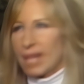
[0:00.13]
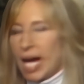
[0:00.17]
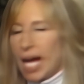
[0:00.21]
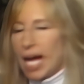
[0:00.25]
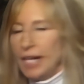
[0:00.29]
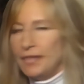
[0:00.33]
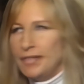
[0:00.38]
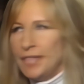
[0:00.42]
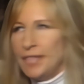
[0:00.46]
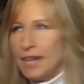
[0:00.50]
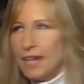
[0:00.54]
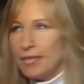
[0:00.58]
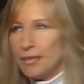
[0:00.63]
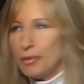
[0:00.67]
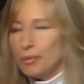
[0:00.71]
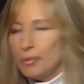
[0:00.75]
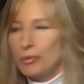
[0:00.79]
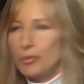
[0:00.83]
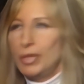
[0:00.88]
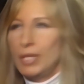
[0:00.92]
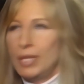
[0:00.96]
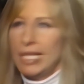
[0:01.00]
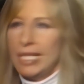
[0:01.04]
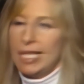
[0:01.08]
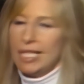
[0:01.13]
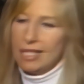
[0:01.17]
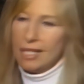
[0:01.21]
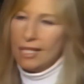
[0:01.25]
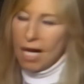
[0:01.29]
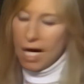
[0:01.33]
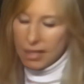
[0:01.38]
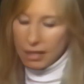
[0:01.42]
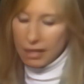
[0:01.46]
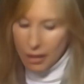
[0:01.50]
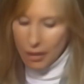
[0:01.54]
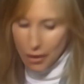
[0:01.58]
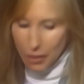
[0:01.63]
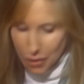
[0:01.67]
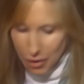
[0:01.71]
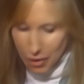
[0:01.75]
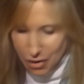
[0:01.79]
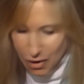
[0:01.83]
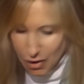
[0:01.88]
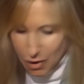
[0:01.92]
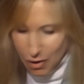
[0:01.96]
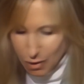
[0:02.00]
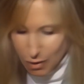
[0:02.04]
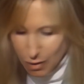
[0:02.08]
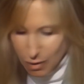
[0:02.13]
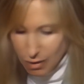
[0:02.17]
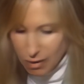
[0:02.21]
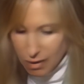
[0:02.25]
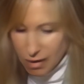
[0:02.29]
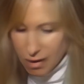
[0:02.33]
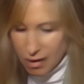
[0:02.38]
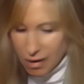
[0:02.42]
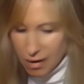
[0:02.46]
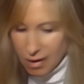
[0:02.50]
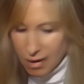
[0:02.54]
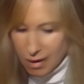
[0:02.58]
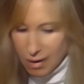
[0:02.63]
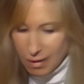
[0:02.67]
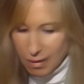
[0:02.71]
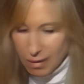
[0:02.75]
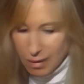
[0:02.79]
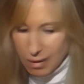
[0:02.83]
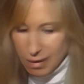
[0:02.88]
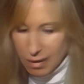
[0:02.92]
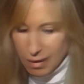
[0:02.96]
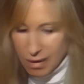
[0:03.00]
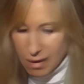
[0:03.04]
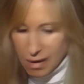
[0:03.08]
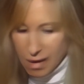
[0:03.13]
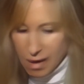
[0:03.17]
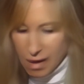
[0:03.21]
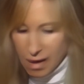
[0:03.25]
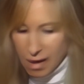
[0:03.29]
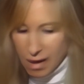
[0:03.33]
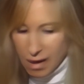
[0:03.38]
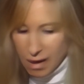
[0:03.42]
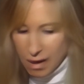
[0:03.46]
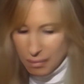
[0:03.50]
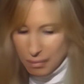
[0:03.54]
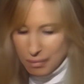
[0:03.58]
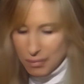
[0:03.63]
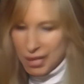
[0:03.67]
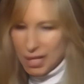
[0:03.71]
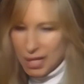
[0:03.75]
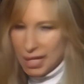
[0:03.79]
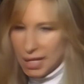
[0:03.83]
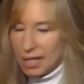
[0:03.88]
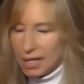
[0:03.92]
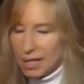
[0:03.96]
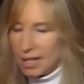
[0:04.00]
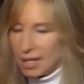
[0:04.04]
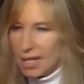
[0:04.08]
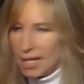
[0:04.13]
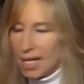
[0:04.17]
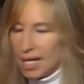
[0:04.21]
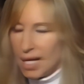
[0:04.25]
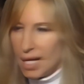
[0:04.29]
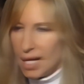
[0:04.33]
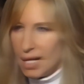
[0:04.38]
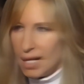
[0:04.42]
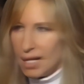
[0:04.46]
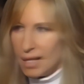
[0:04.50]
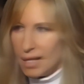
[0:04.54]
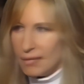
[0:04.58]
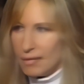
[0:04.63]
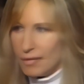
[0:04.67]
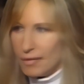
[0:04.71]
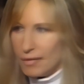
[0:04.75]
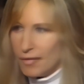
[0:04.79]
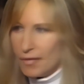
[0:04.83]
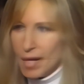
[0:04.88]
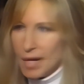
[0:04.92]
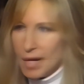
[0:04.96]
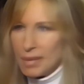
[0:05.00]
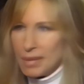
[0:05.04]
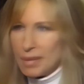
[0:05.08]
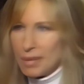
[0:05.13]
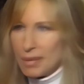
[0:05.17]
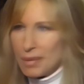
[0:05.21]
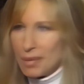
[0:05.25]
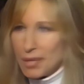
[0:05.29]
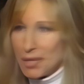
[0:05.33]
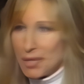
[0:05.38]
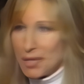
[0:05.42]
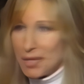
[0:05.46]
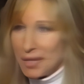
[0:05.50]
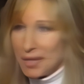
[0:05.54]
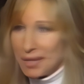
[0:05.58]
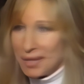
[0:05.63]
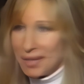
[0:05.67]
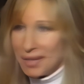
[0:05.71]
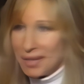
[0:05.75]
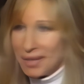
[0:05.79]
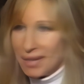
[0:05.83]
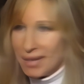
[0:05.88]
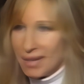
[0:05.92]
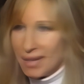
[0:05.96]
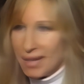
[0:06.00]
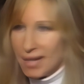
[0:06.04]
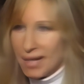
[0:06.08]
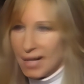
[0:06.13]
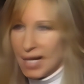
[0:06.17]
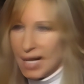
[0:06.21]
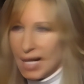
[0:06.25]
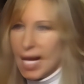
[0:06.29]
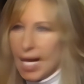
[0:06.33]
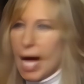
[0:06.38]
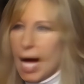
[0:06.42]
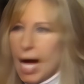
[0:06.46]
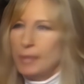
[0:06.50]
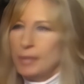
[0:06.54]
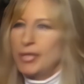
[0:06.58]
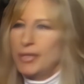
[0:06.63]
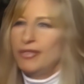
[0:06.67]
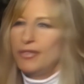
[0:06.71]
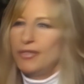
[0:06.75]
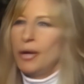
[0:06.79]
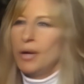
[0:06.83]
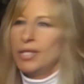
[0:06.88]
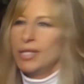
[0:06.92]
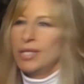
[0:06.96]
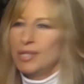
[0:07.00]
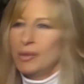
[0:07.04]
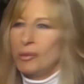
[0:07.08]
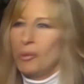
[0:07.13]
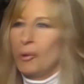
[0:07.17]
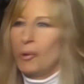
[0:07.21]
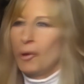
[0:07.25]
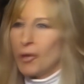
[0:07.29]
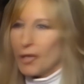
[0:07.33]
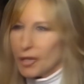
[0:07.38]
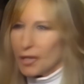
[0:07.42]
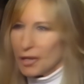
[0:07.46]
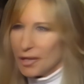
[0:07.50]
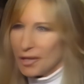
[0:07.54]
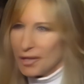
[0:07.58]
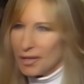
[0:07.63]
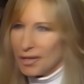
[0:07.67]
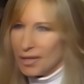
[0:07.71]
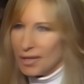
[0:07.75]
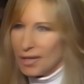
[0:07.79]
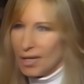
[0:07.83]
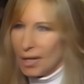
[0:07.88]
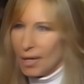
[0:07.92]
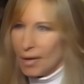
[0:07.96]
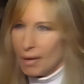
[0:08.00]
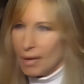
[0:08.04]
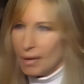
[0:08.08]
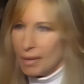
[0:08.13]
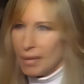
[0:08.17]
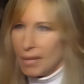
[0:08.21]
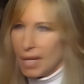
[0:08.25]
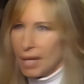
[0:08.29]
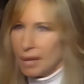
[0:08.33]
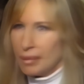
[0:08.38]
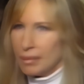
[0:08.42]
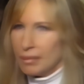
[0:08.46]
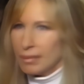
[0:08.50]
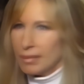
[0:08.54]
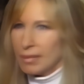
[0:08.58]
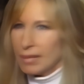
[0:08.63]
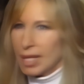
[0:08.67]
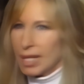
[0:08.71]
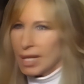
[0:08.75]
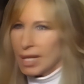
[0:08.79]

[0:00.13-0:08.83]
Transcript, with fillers: I've never really gotten used to uh, being a famous person. I'm devoted to work, you know. I'm, I'm,